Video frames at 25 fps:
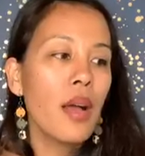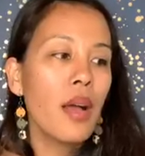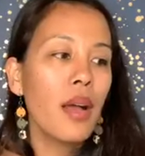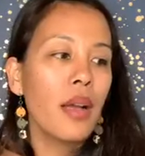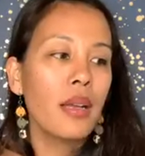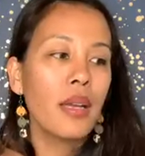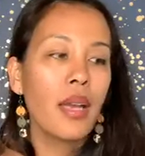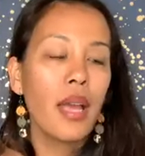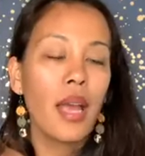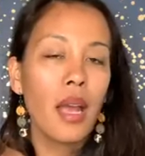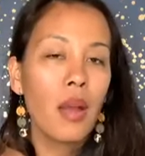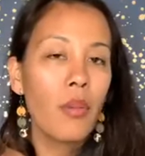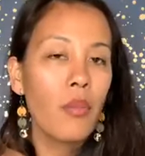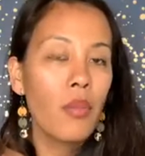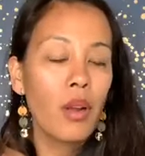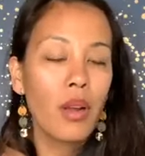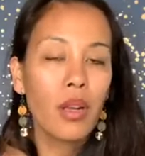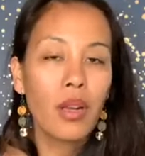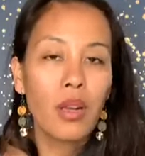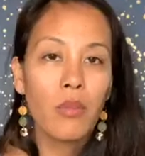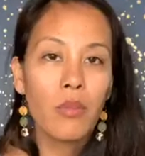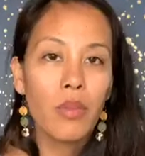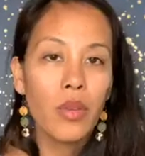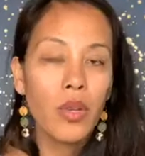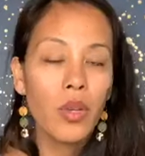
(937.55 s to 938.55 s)
camera,
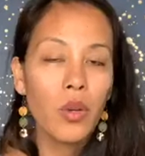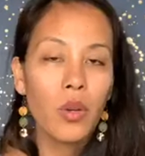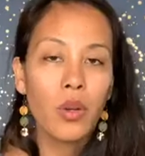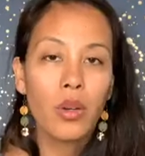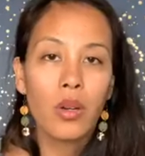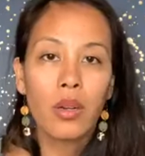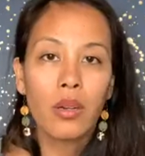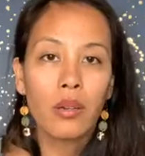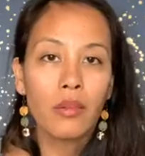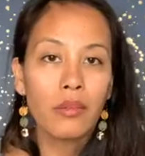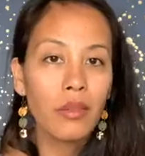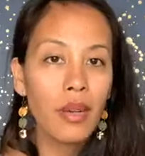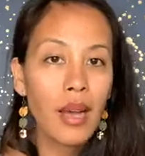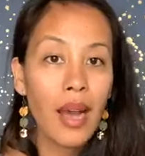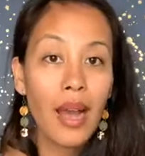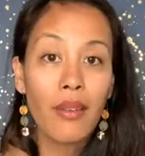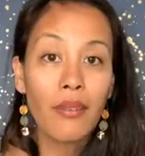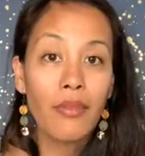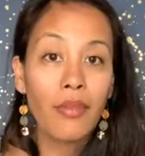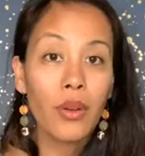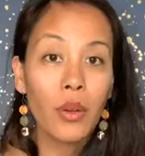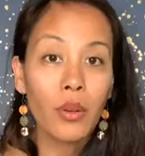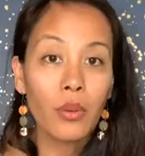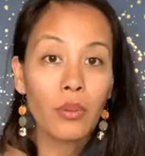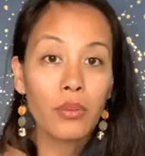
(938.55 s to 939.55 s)
computer,
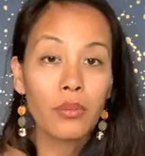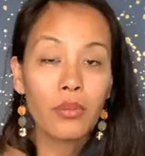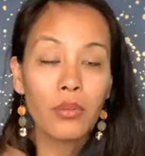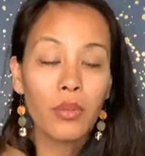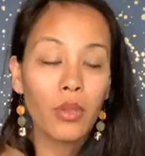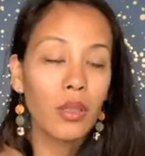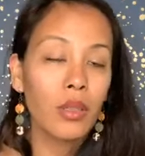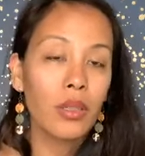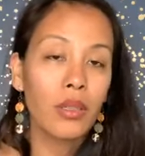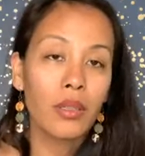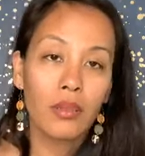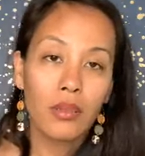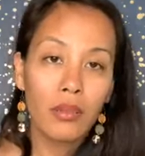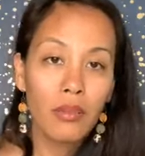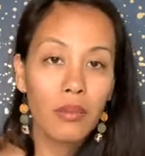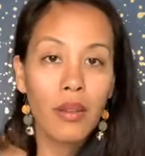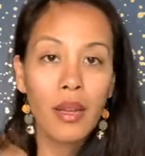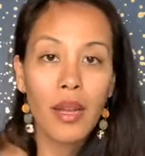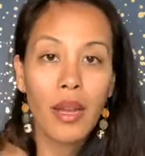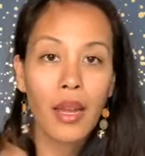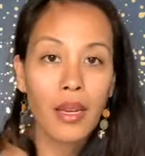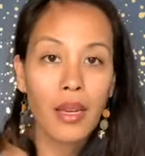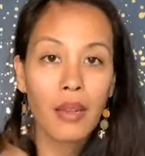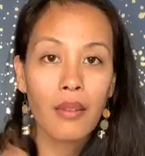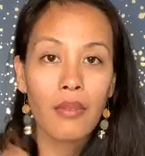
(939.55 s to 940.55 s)
iPhone, or
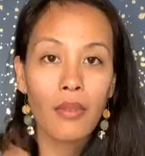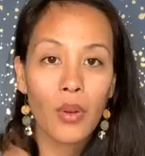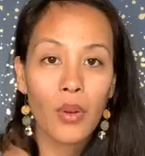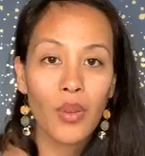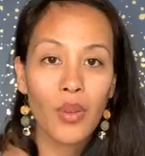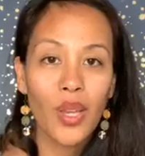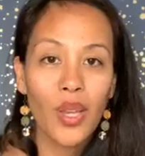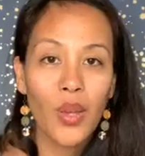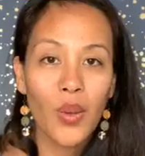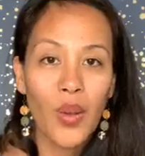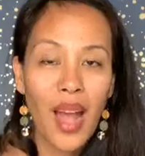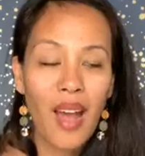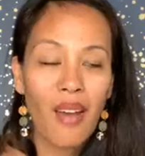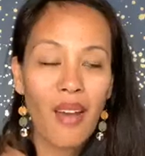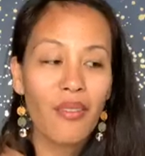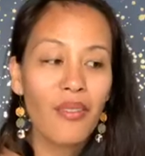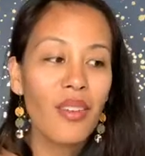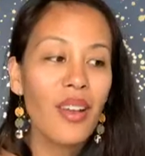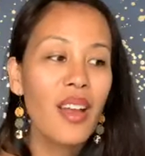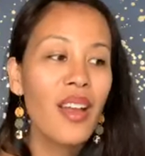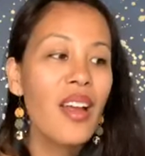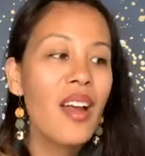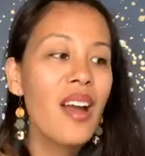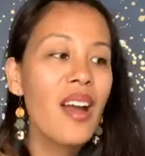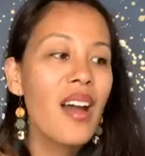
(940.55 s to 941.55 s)
any phone that you have,
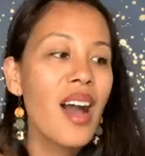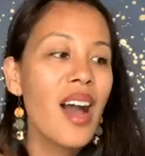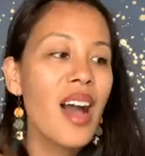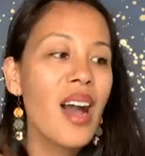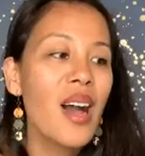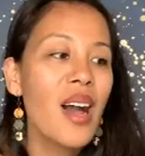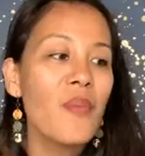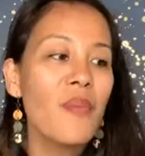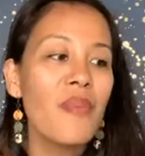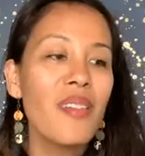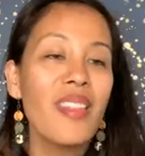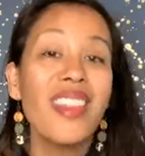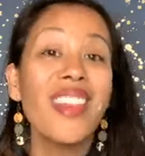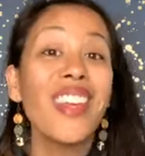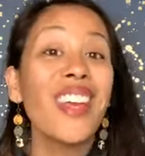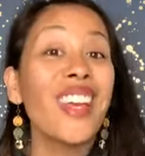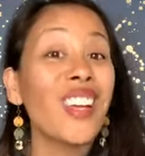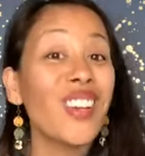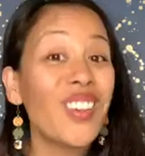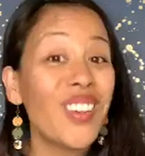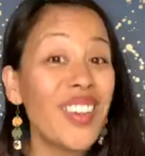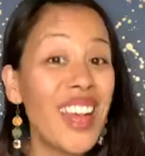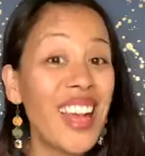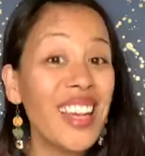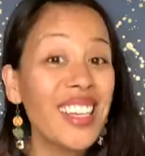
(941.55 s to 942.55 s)
the
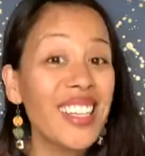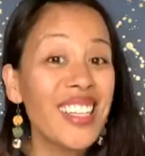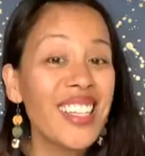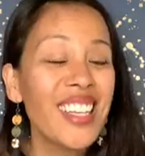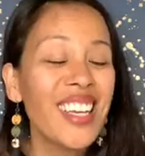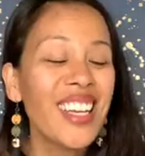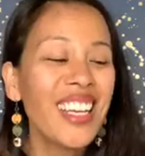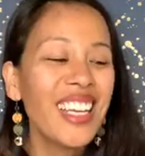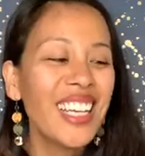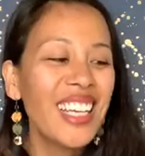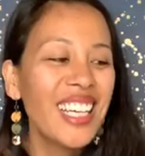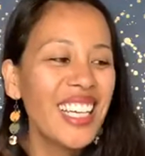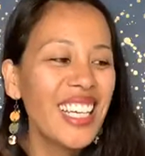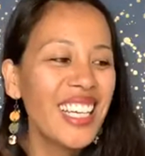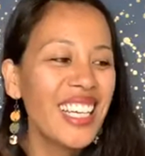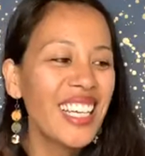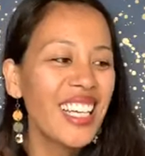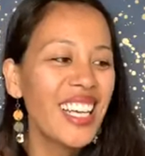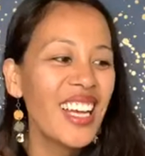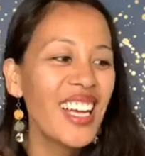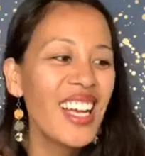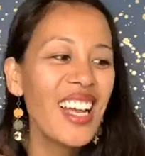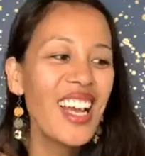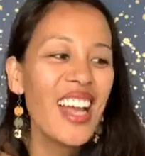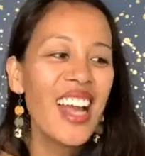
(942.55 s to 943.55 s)
internet,
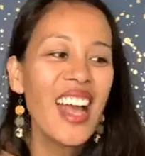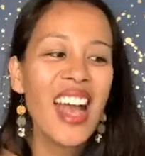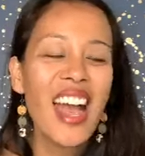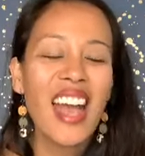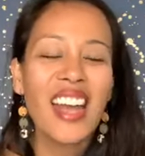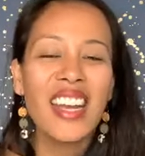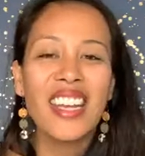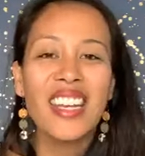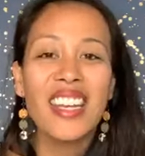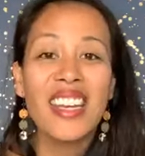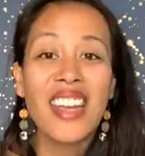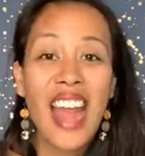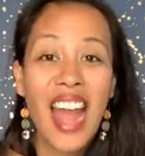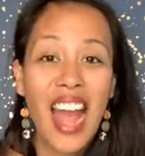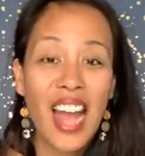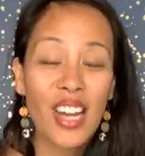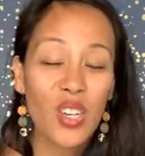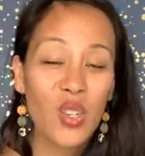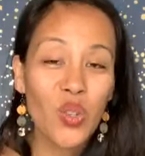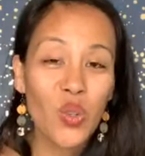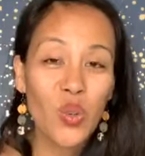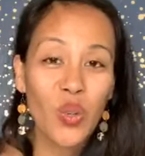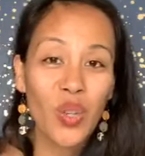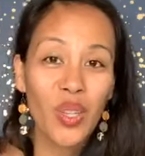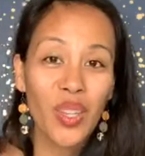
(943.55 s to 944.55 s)
any
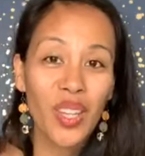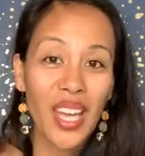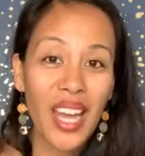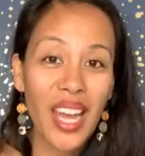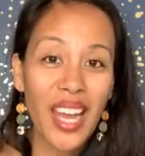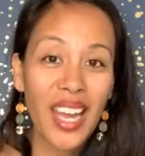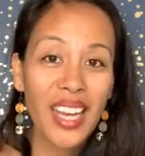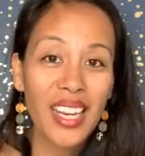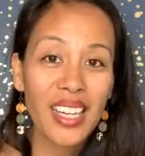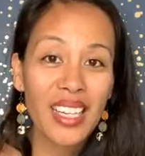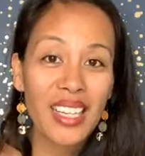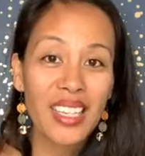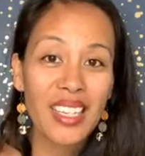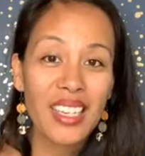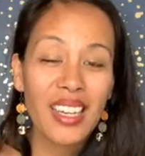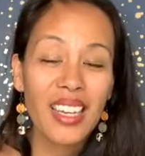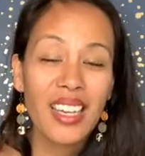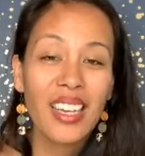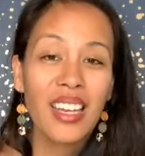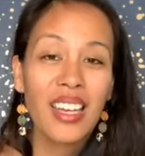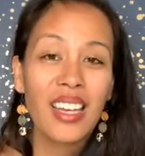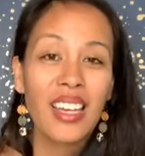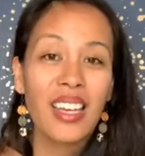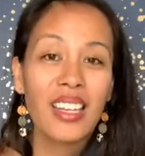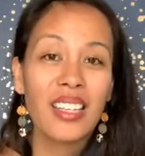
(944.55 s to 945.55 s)
natural light
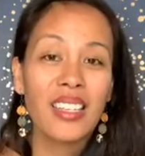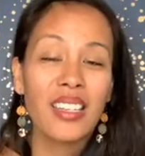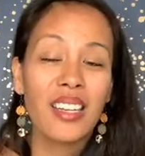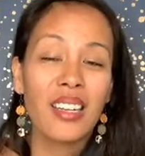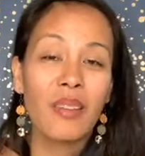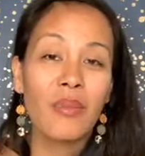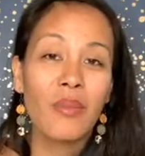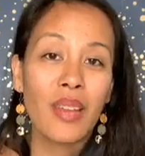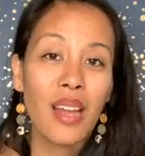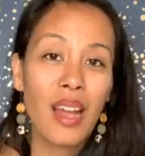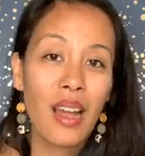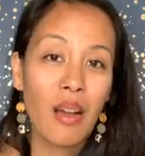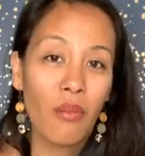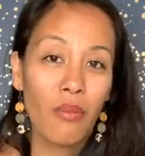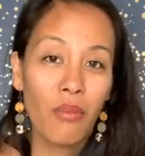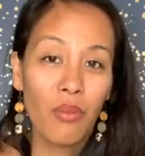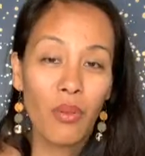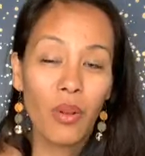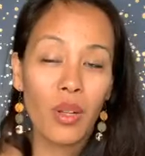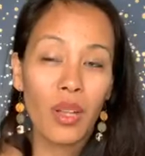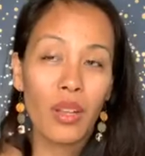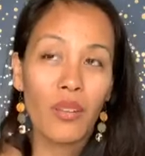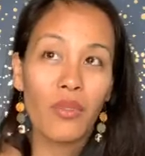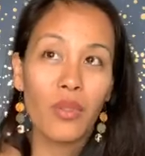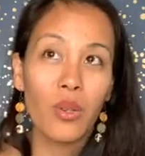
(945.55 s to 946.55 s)
is going to be
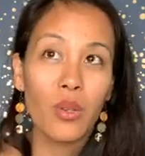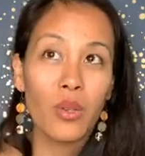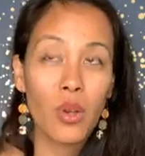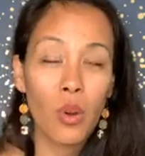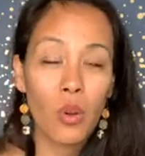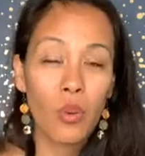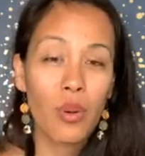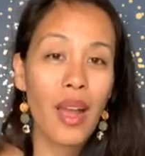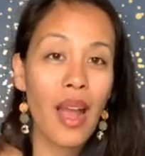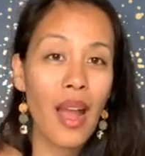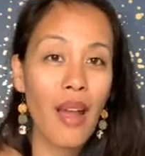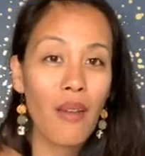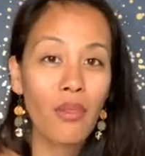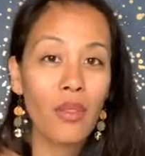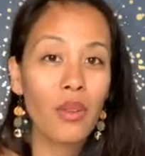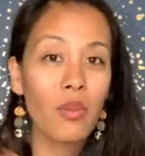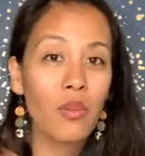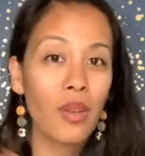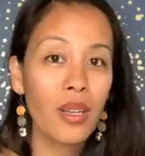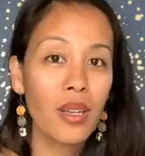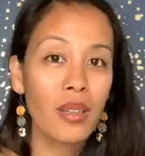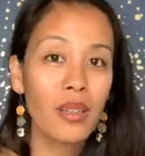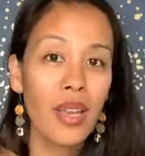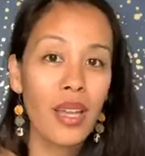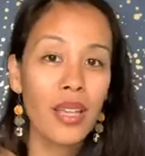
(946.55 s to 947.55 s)
helpful if you don't have the
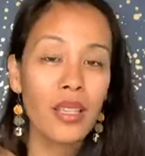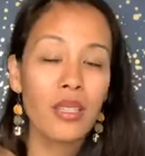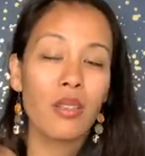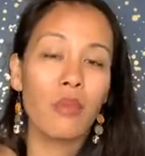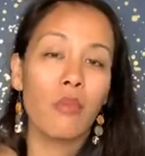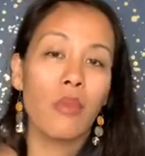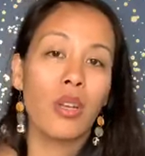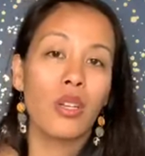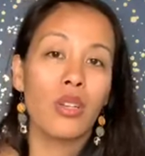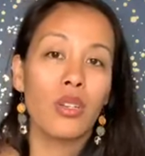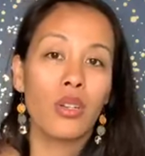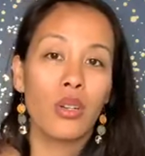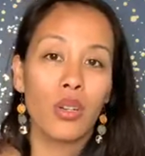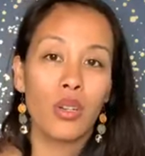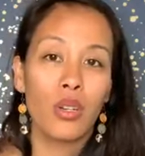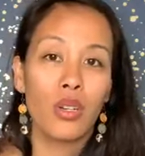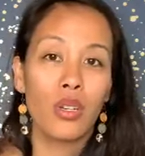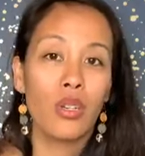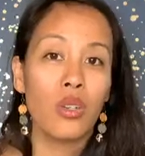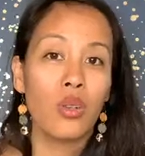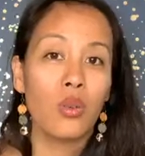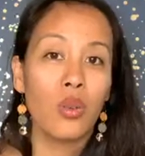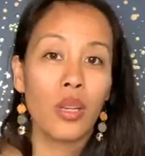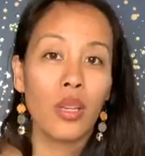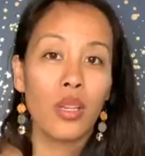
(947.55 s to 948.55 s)
ring light. So make sure you're
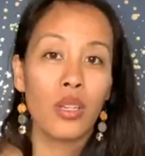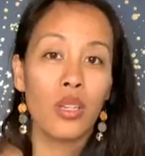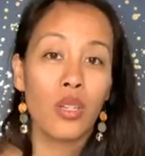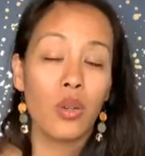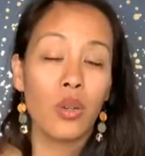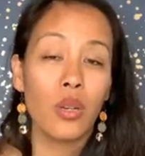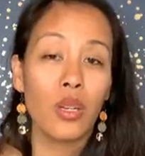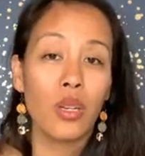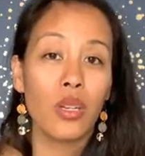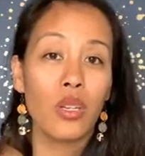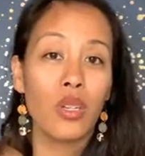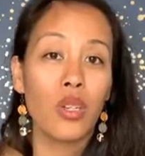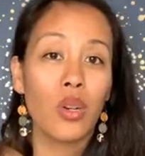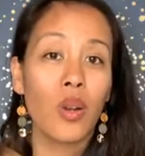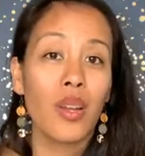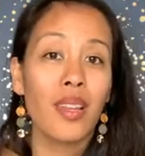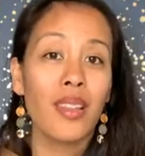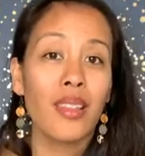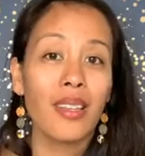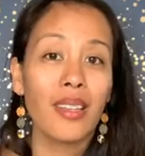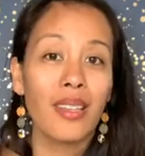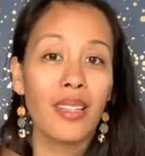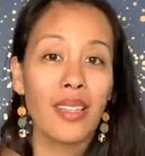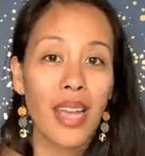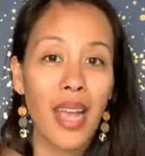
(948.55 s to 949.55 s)
shooting during
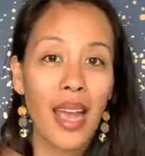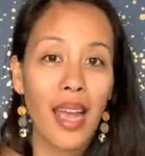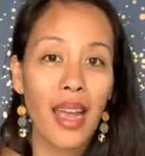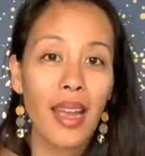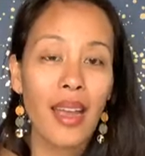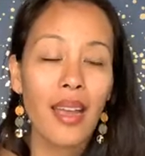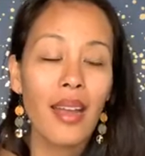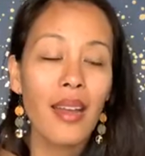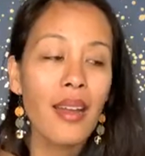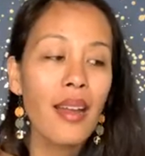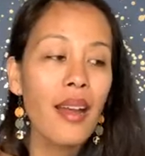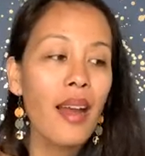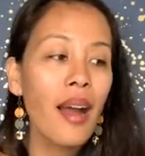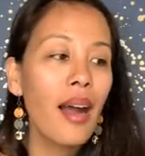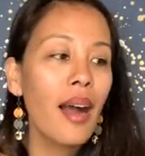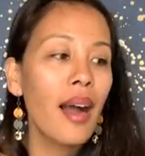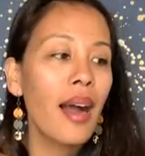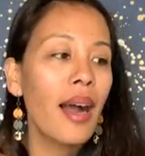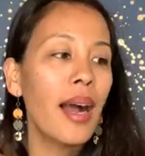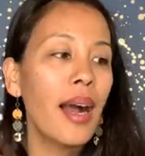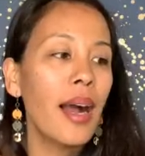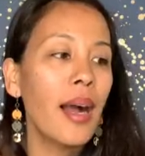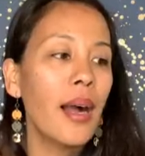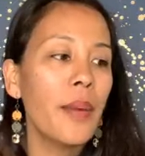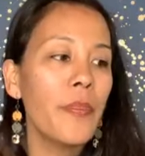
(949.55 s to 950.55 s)
the day,
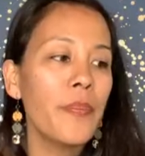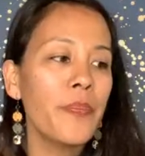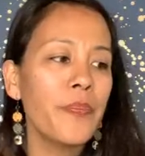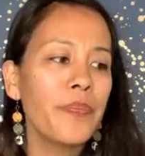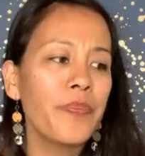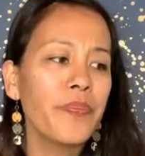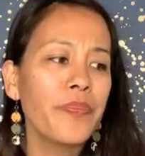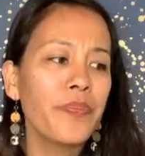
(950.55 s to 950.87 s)
and